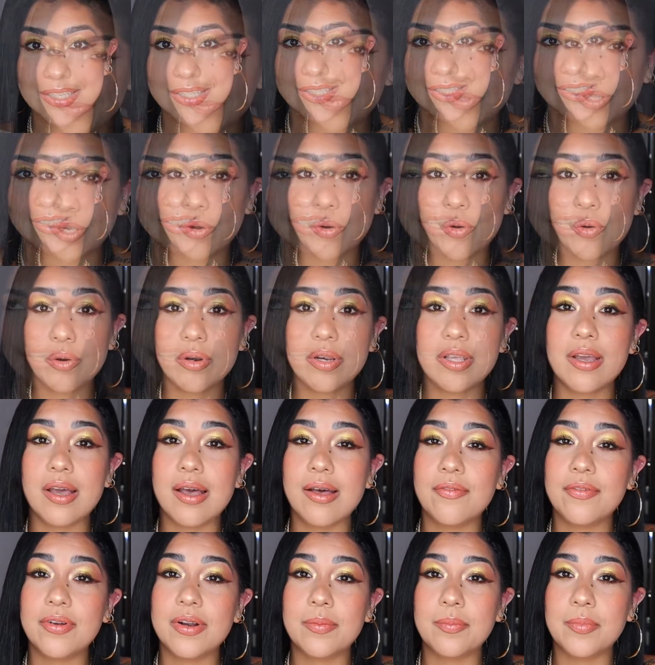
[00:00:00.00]
They only
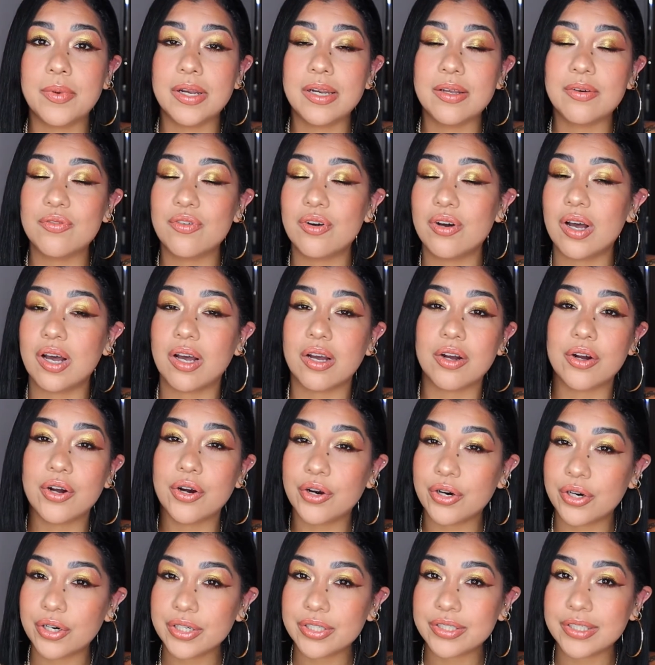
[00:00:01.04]
have it available at
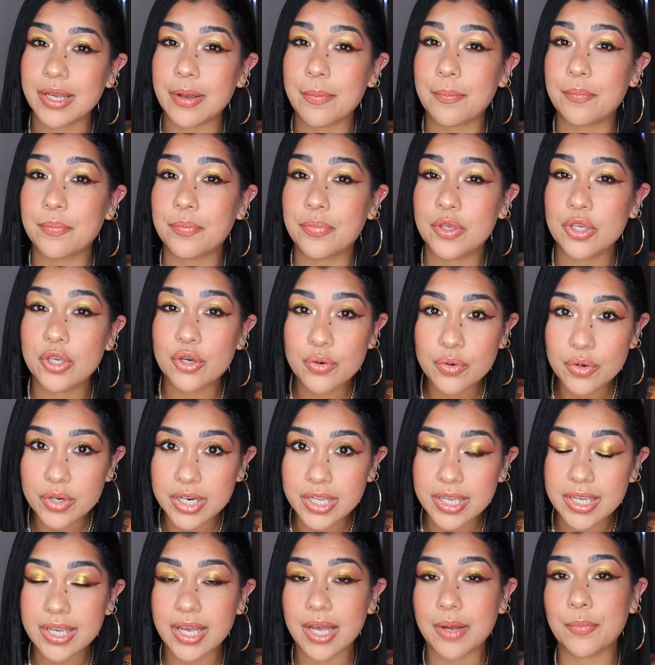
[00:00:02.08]
Kurt
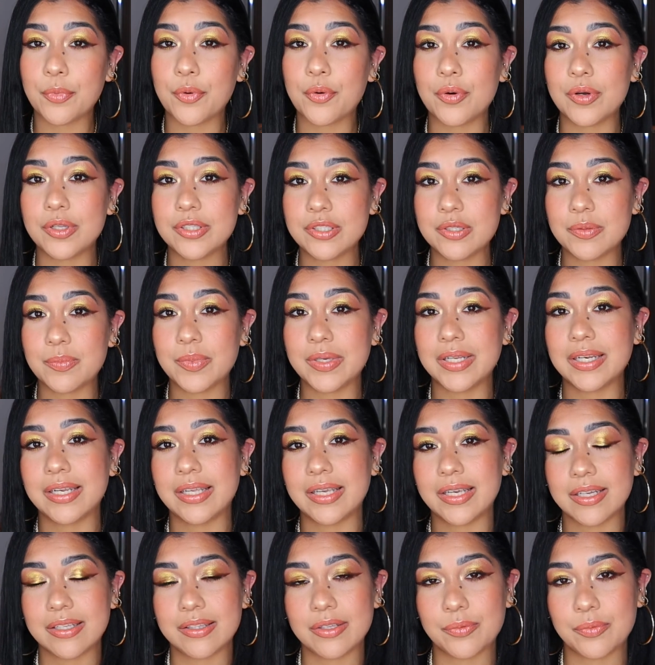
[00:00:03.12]
Beauty. I'm going to be
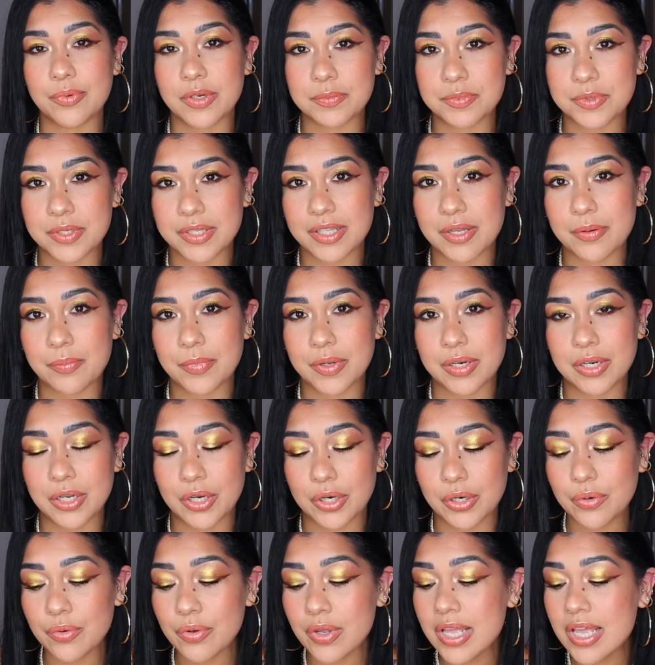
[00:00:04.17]
linking their website down
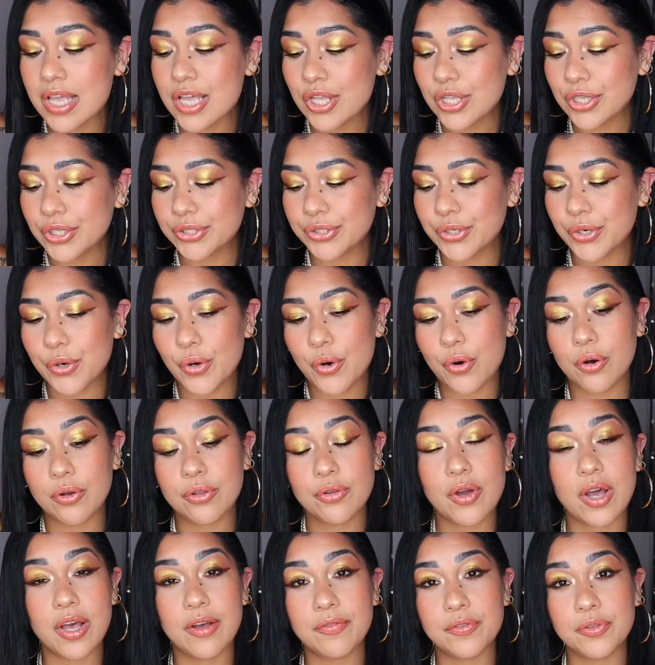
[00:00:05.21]
below. So all
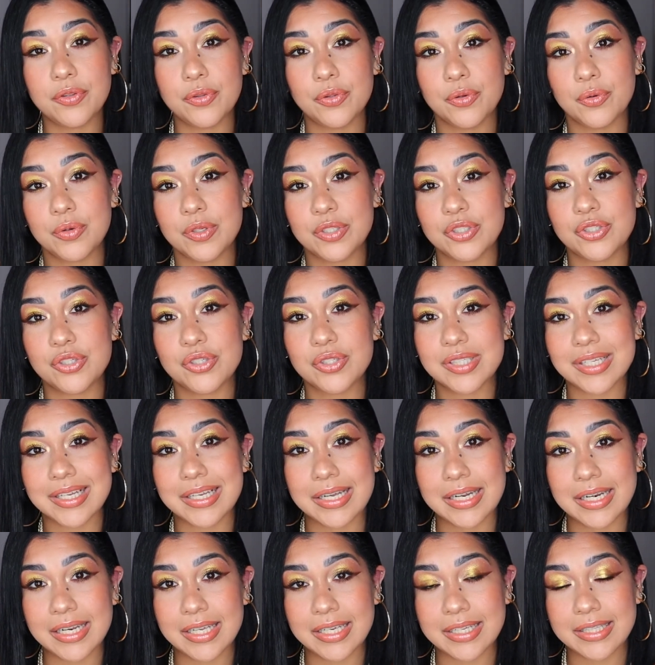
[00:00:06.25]
you have to do is
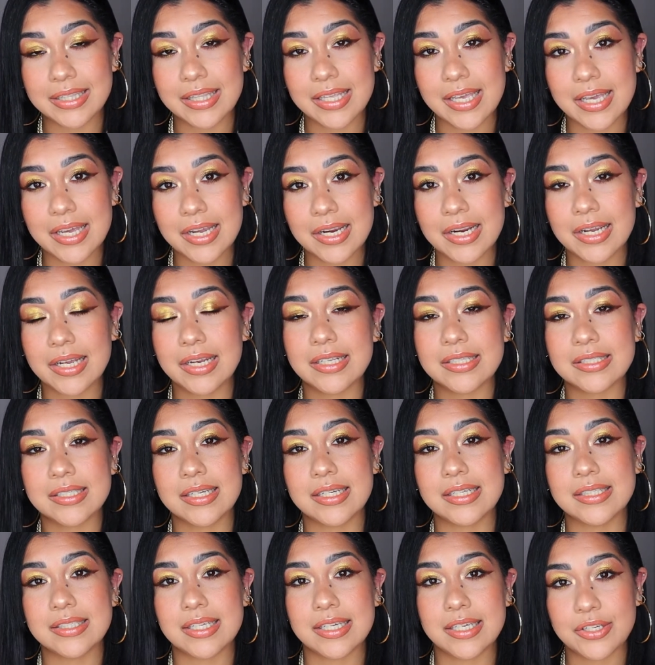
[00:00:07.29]
just click there and it's
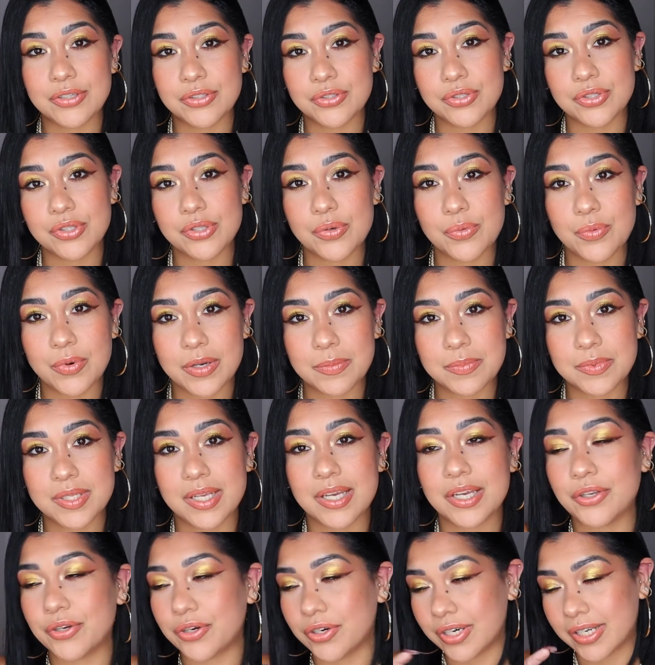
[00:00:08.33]
gonna take you to the
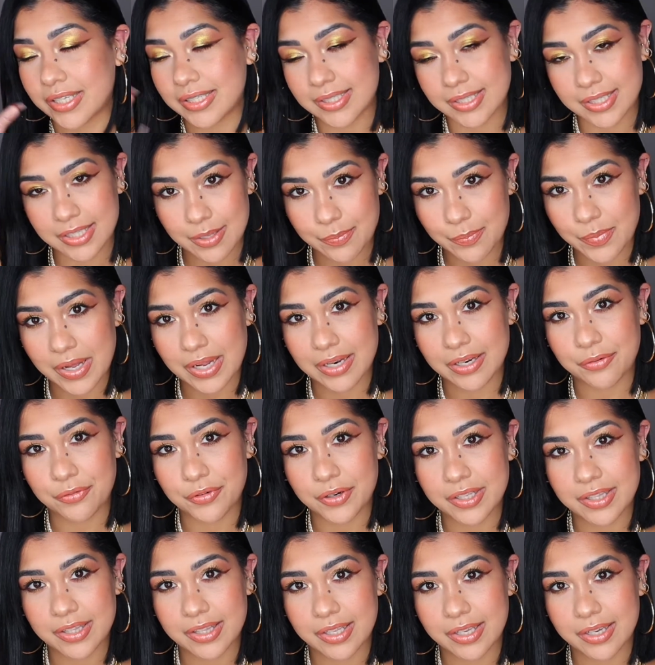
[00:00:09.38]
website. You're gonna see the palette
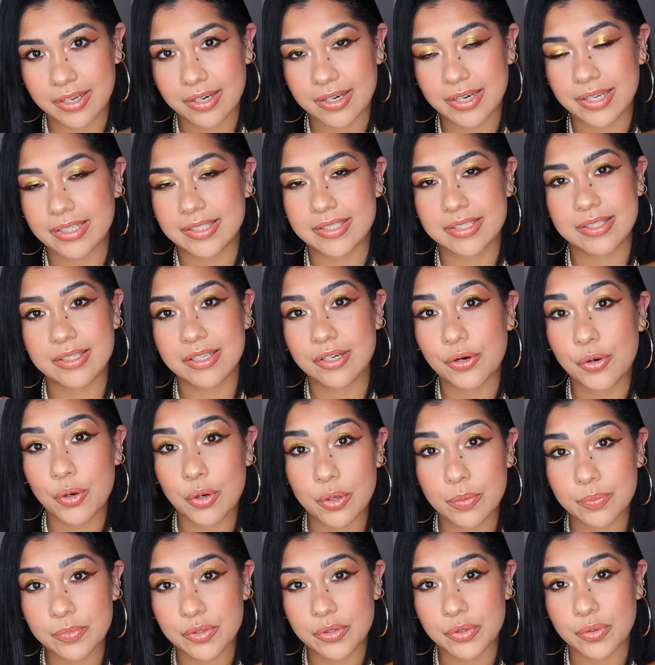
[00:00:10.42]
right there. It's in their
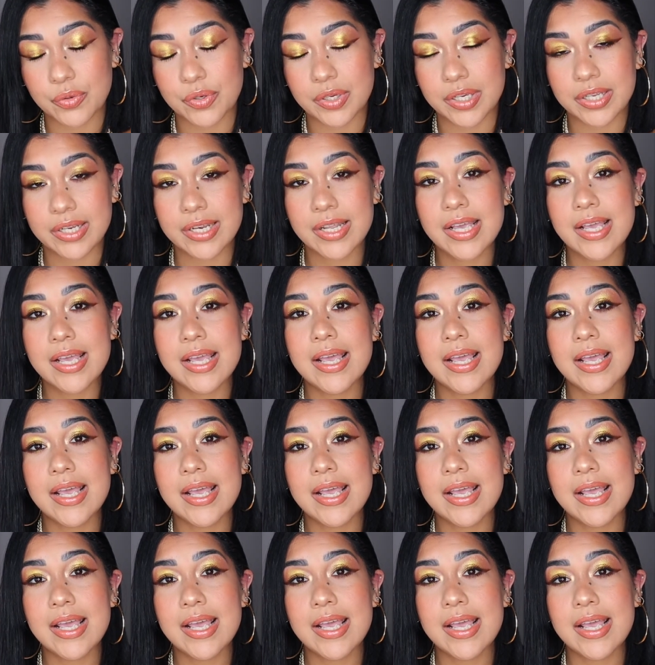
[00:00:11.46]
home screen